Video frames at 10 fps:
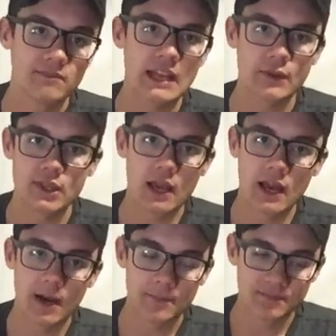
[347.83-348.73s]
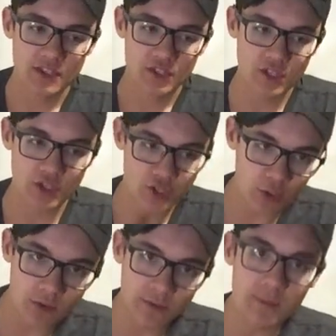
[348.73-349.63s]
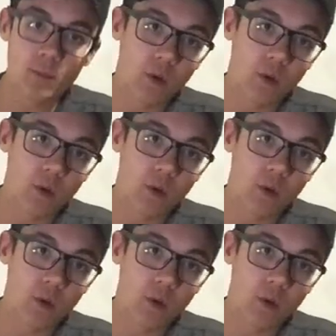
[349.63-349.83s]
Now, so there's two of them,